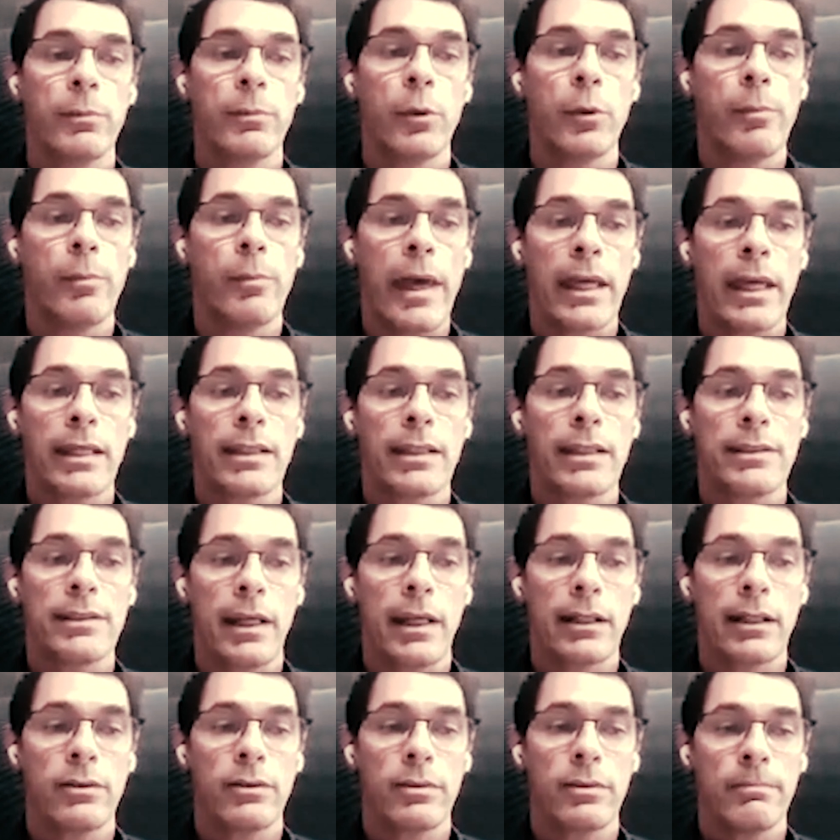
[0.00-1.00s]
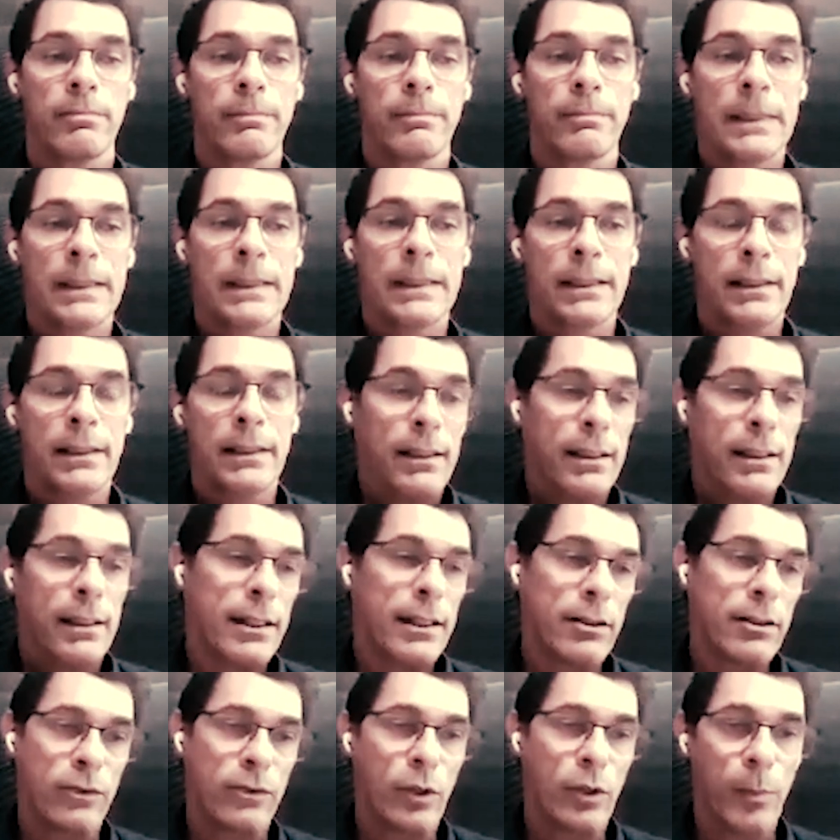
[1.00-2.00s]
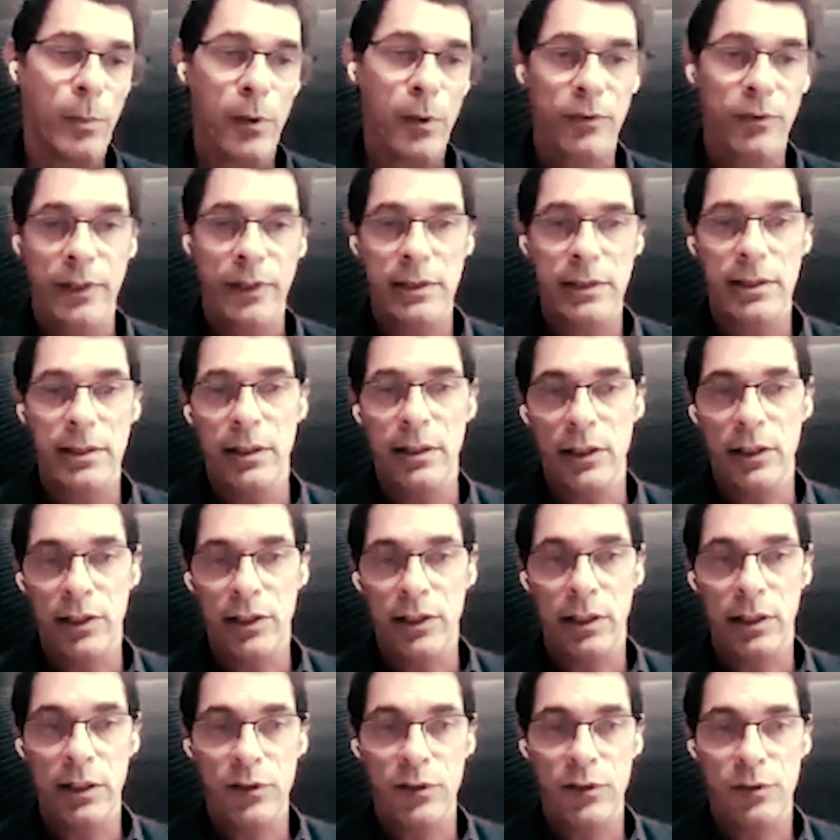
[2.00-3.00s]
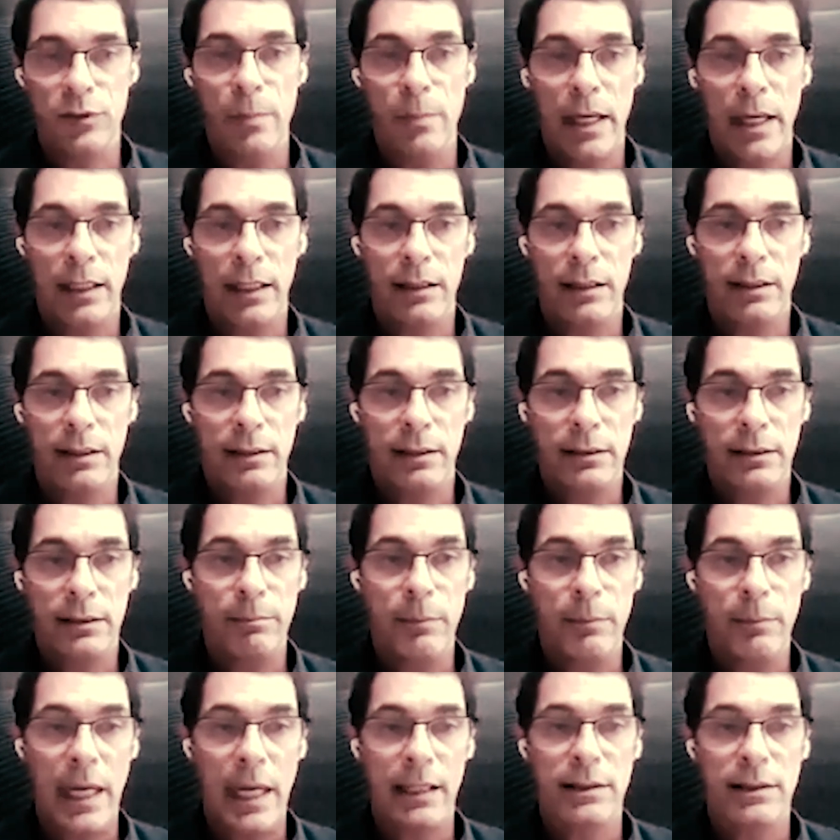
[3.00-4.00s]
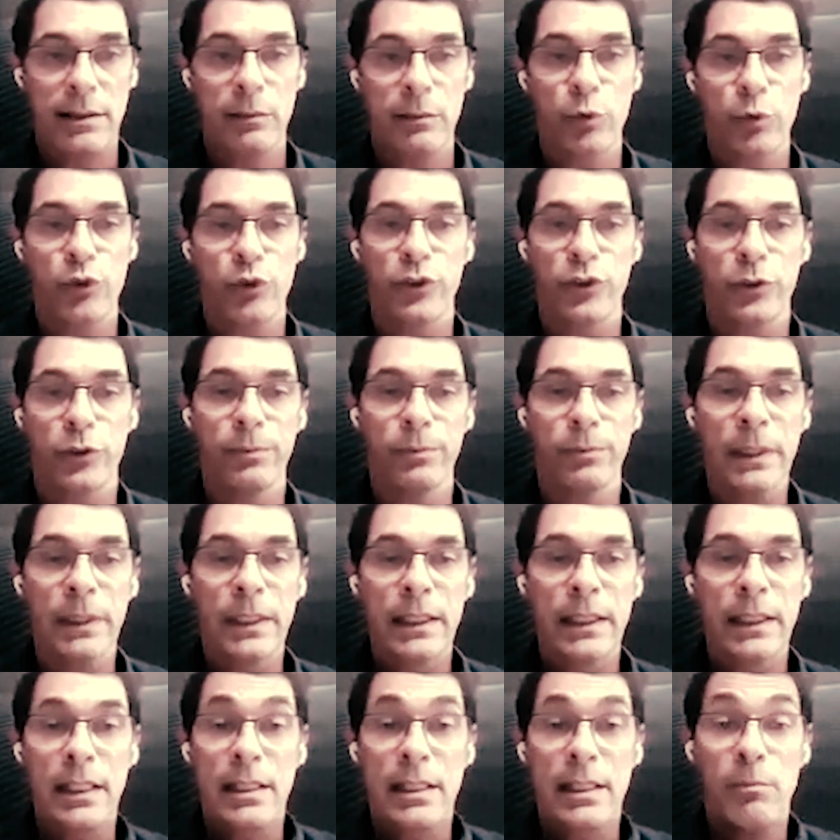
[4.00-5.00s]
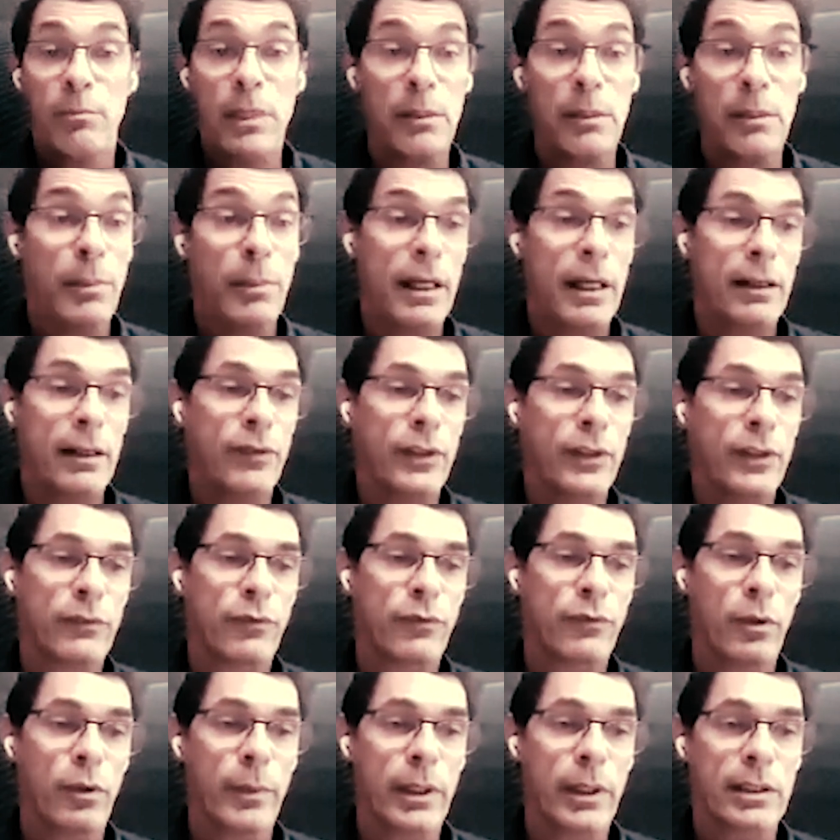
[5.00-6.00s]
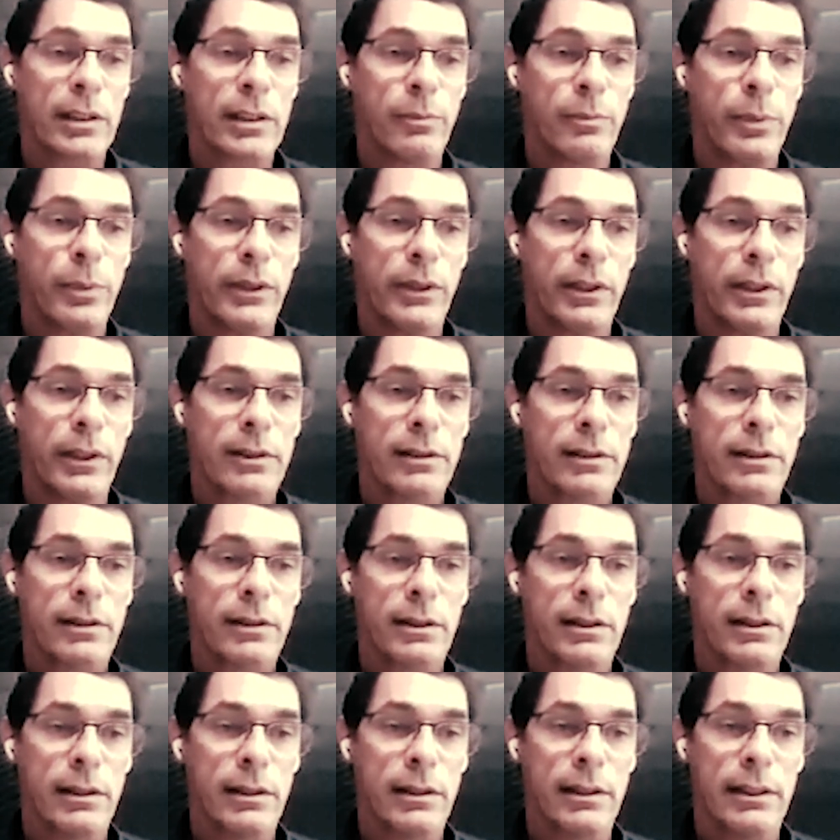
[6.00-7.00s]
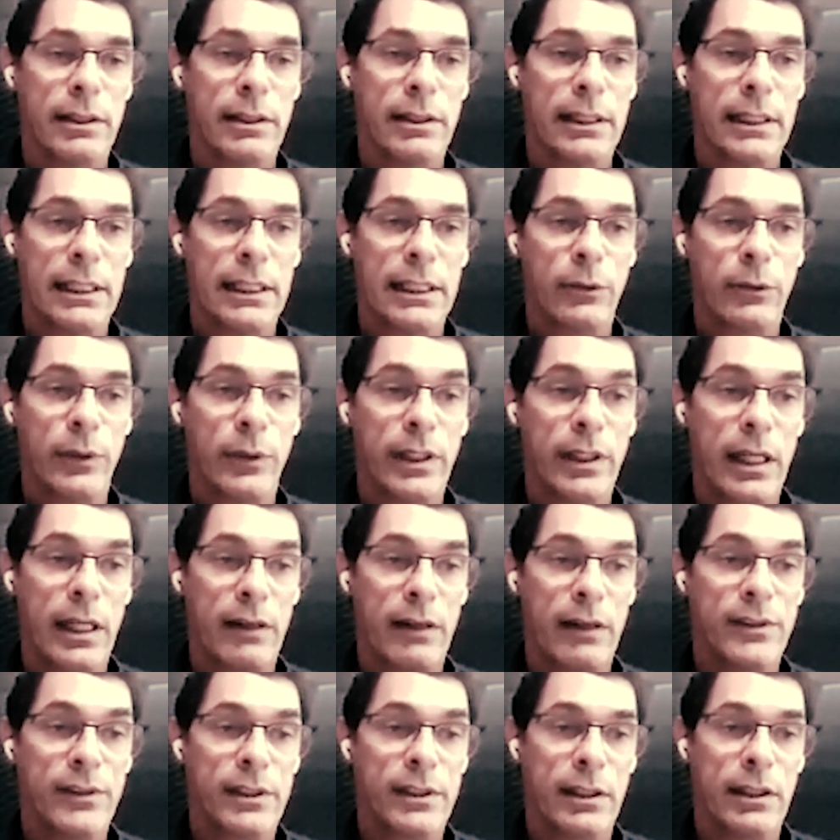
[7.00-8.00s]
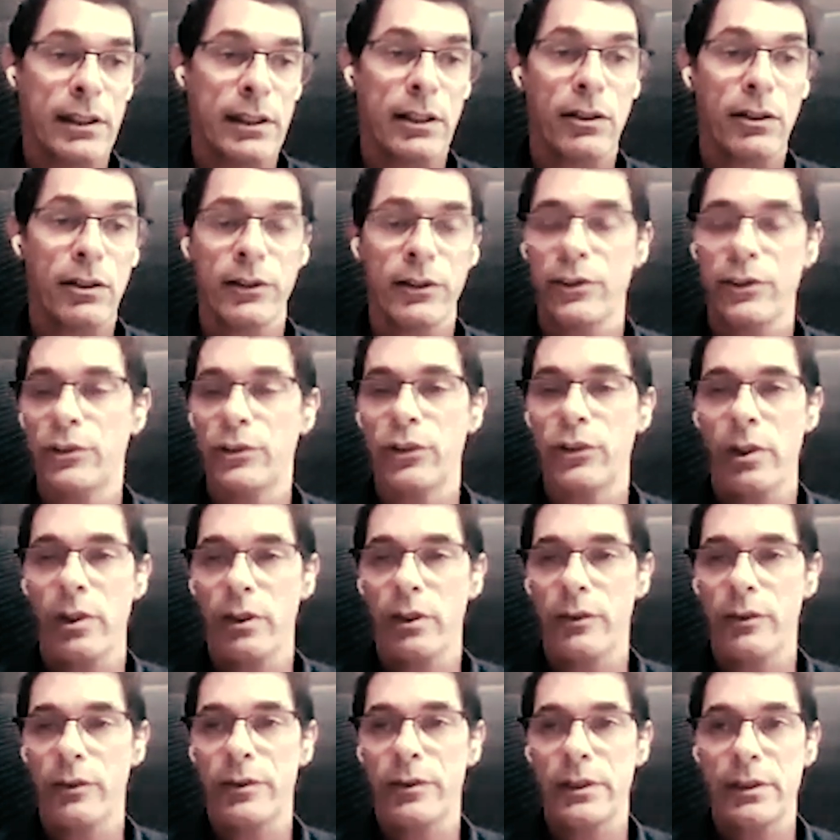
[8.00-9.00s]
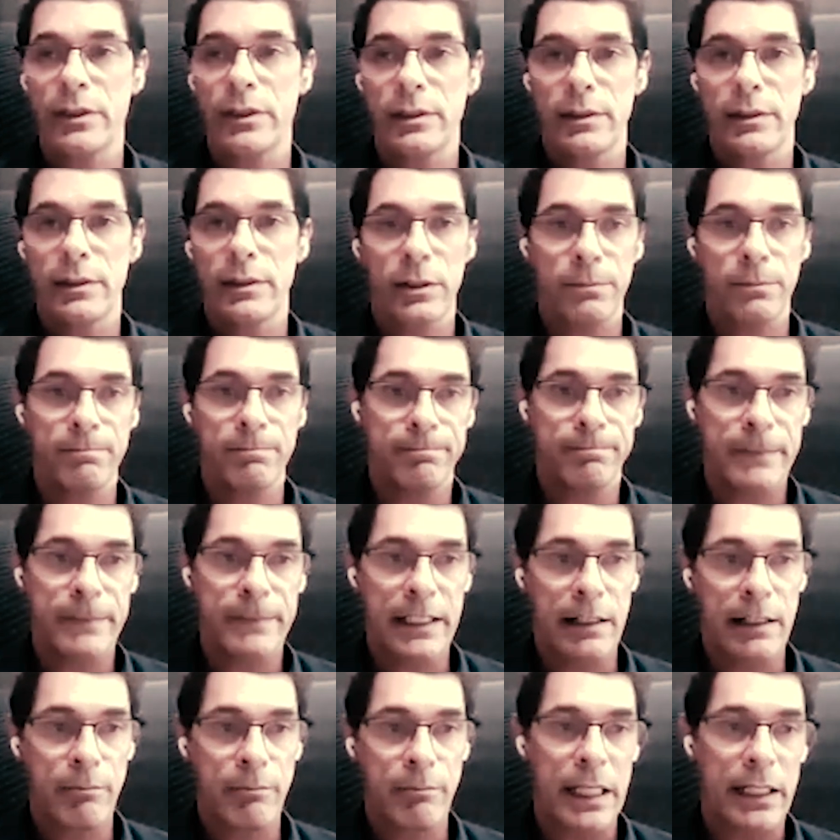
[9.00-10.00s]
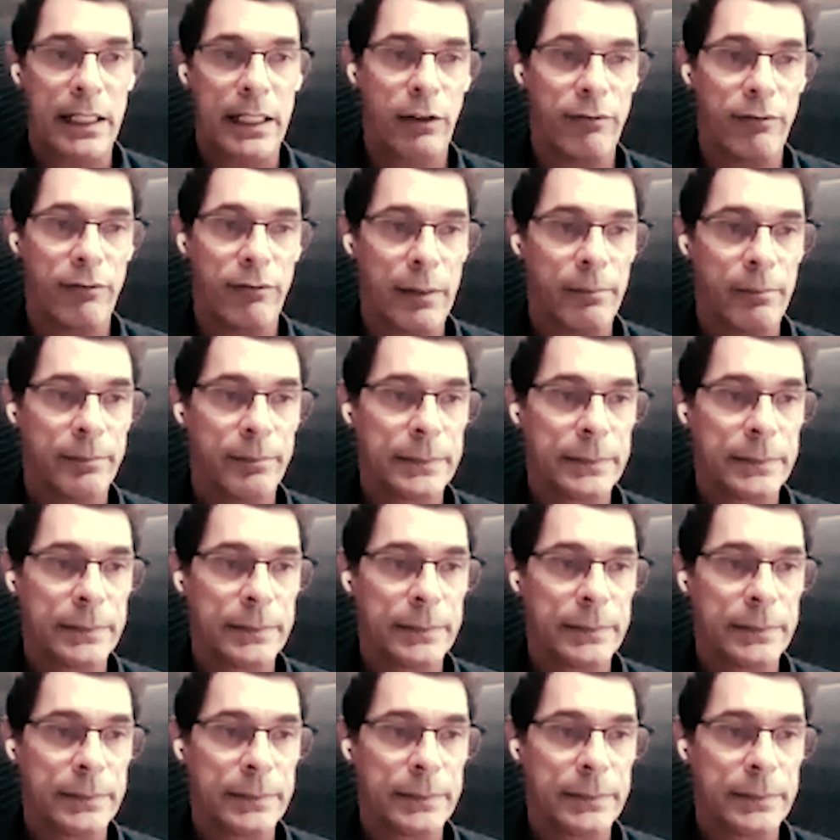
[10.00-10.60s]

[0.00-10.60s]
these initiatives, banks in Brazil may benefit from experience we have seen in other geographies. So there are many of them. When we look abroad,